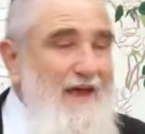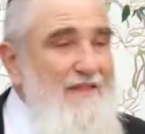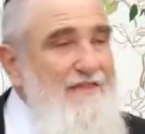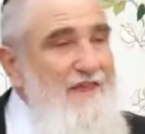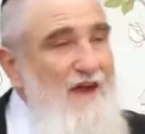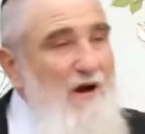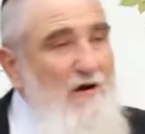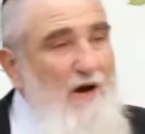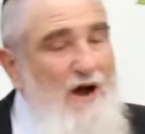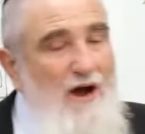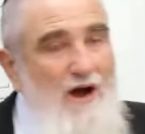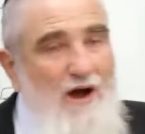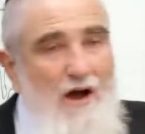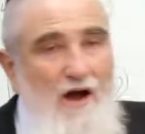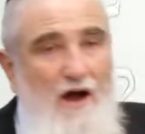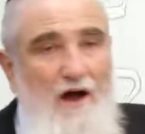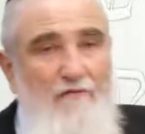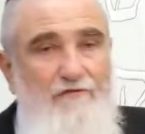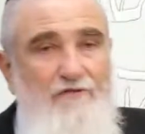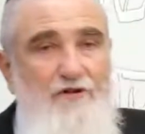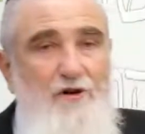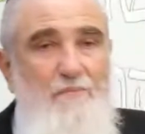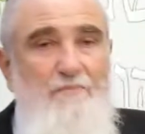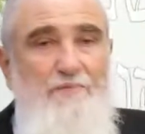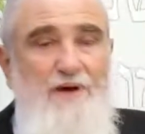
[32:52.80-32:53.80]
There are a
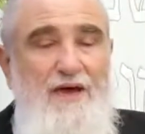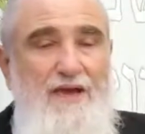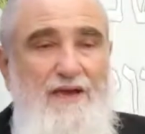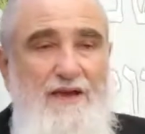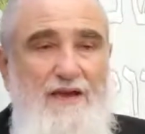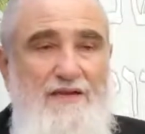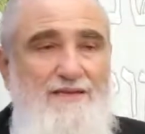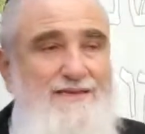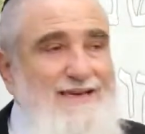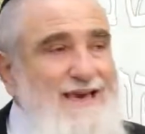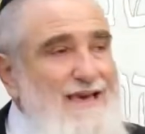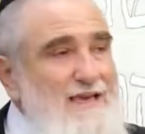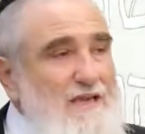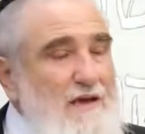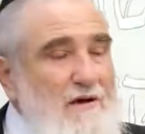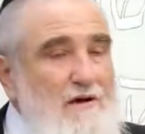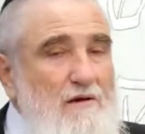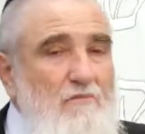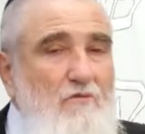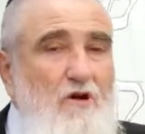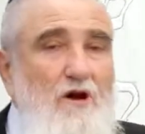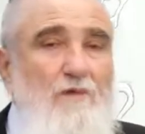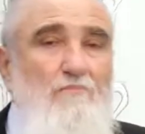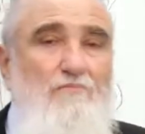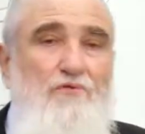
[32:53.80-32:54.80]
few opinions. In the
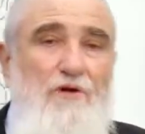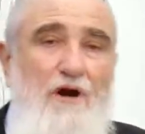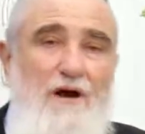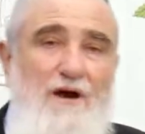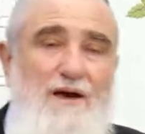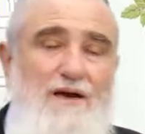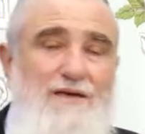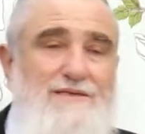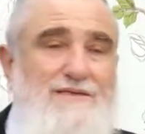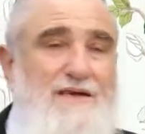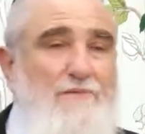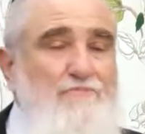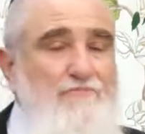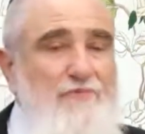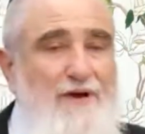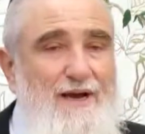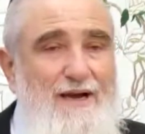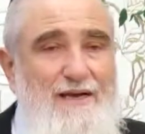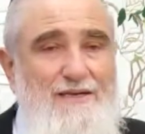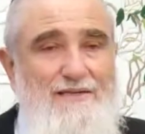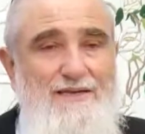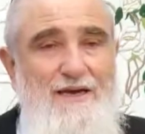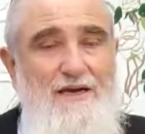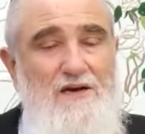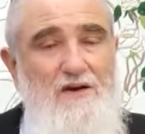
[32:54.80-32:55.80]
Gemara and Brachas, it
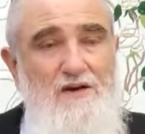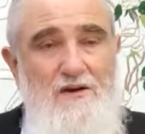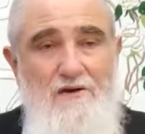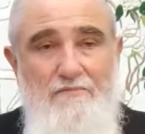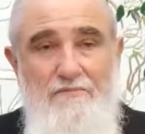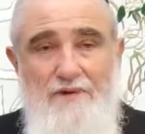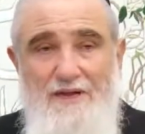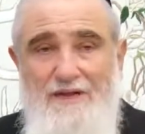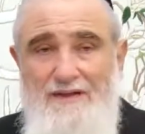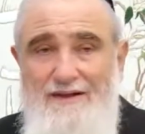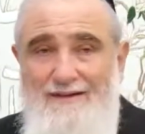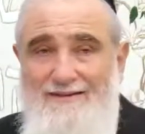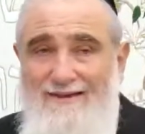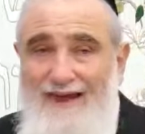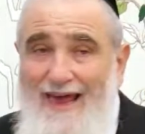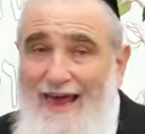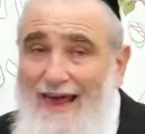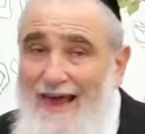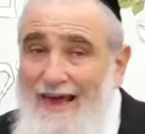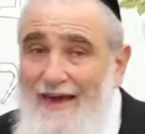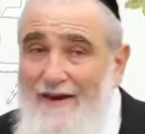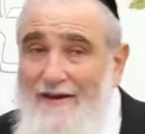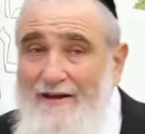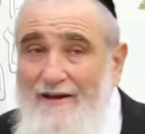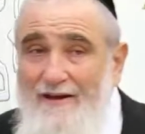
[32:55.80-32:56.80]
brings that could have been the
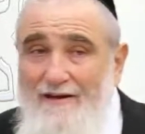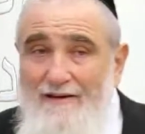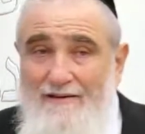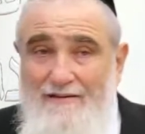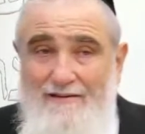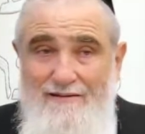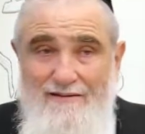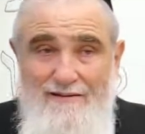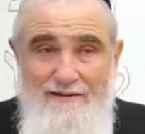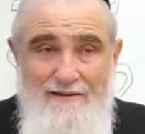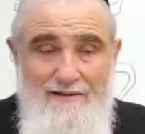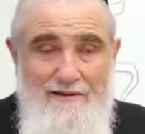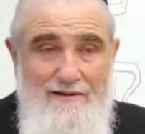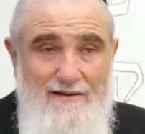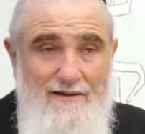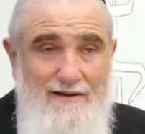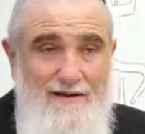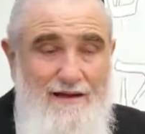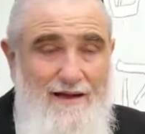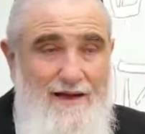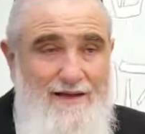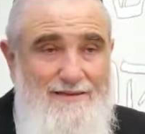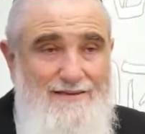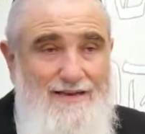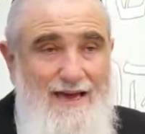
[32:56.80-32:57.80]
Ta'ena.
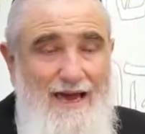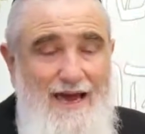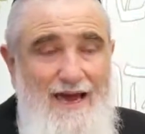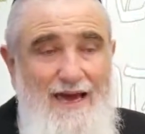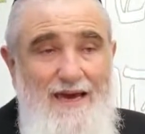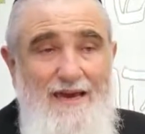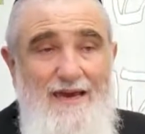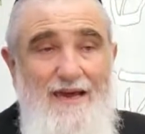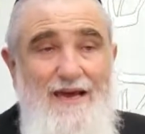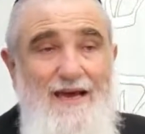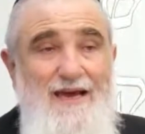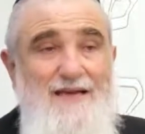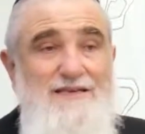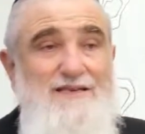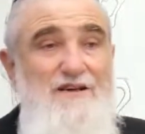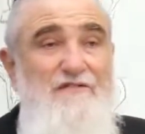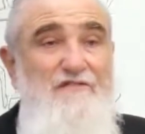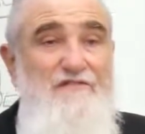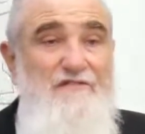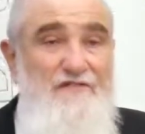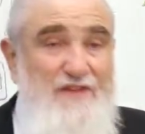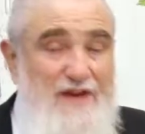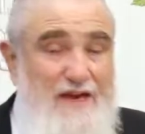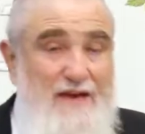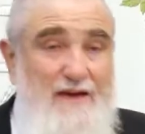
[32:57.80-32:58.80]
A Ta'ena is a
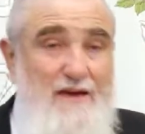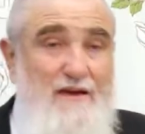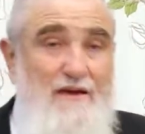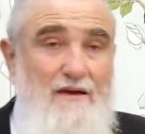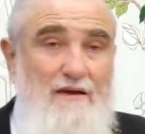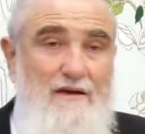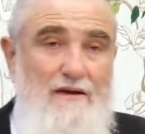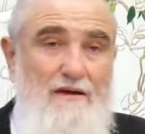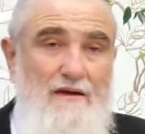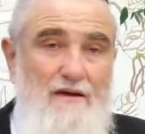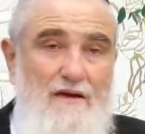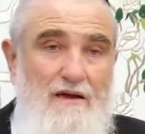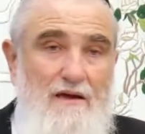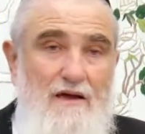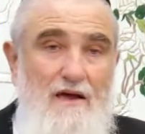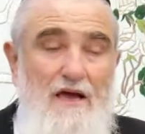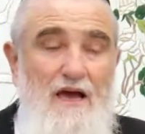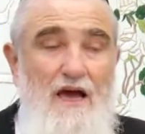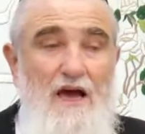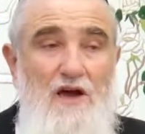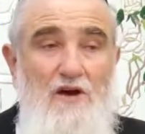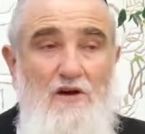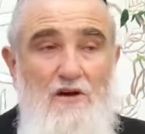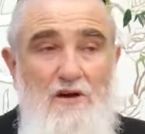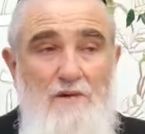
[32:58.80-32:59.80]
fig.
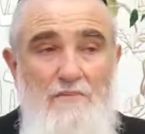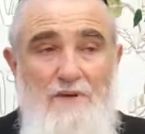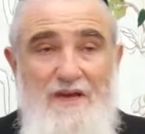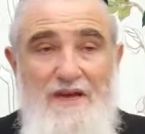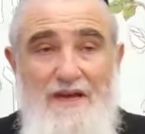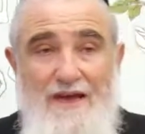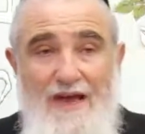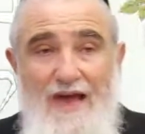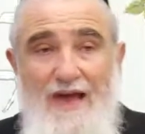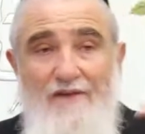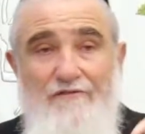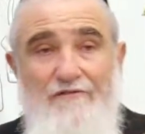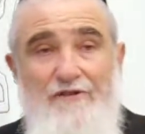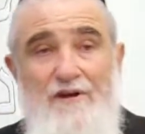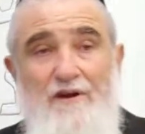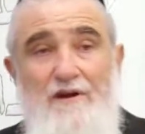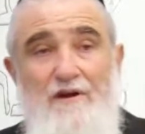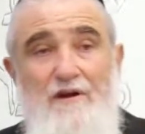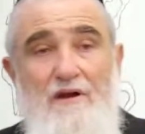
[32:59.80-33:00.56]
It could have been Geffen.